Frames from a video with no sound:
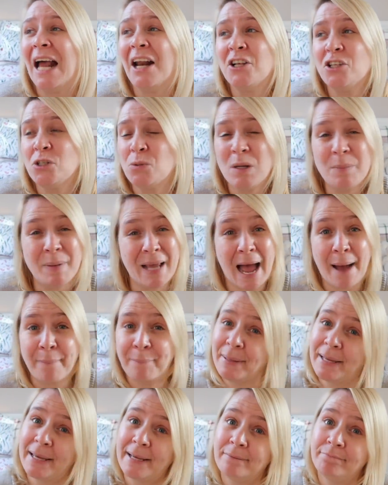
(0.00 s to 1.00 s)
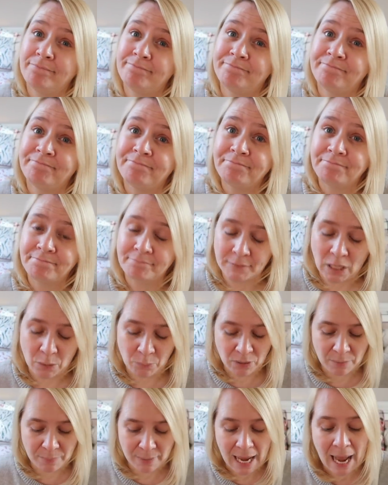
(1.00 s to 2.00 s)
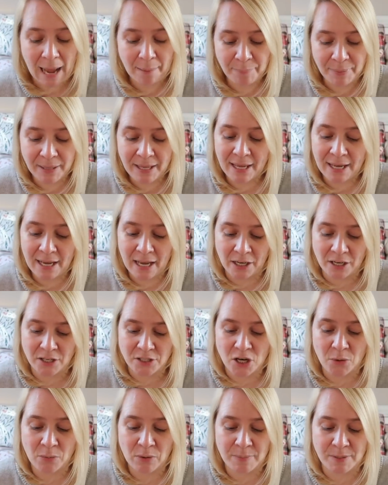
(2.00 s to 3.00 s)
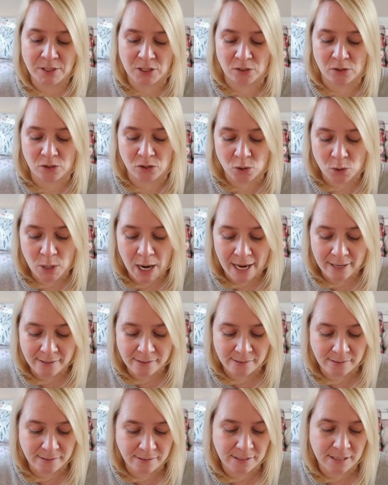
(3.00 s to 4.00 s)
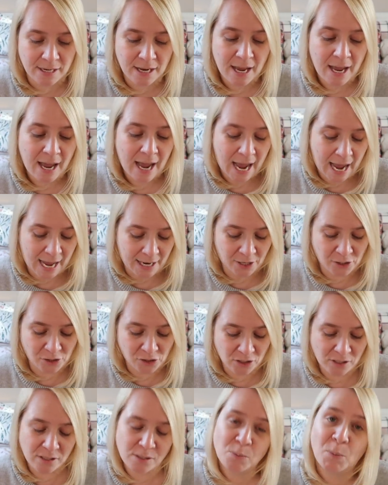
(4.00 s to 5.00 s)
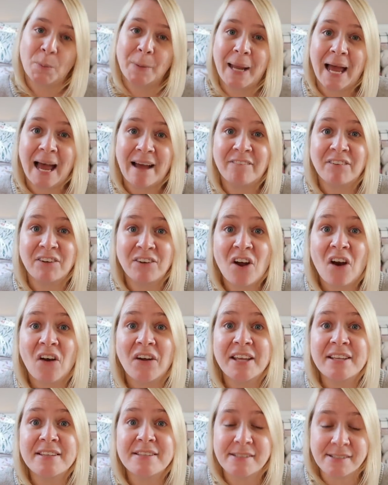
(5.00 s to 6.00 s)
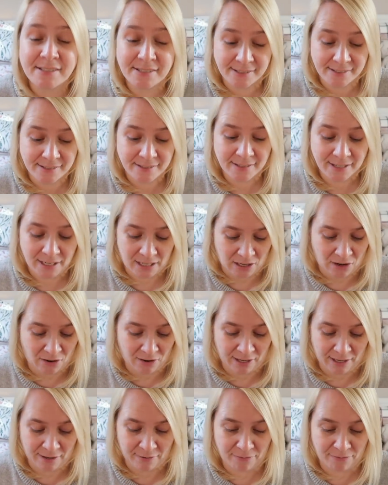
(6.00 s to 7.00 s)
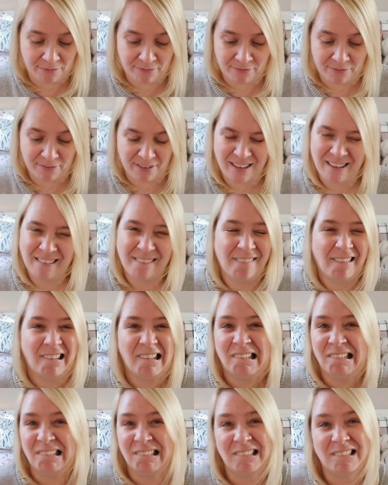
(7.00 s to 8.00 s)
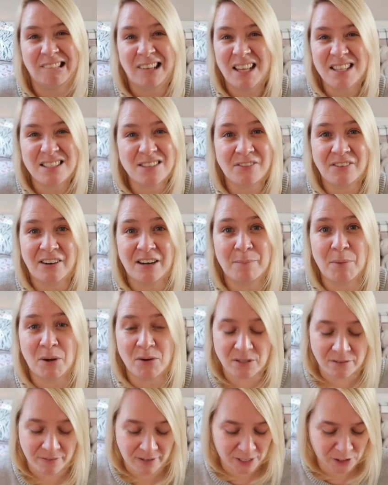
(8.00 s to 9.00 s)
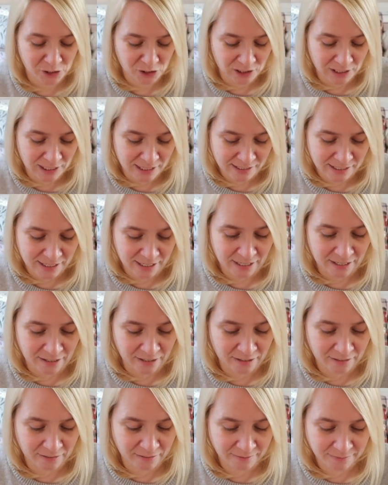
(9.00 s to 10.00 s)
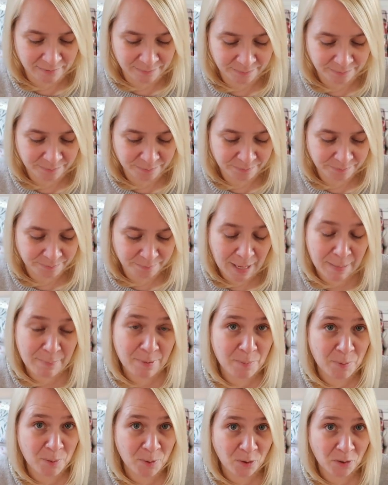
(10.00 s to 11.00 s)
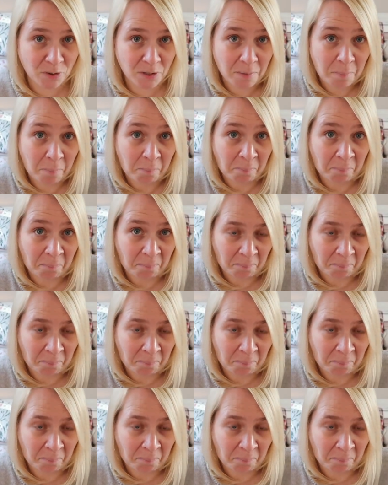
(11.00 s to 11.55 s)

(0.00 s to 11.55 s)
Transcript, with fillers: And I just want to be happy. I want to be happy and I don't want to be too stressed and I just want to have a nice life. That's not very motivational, is it? Maybe a book?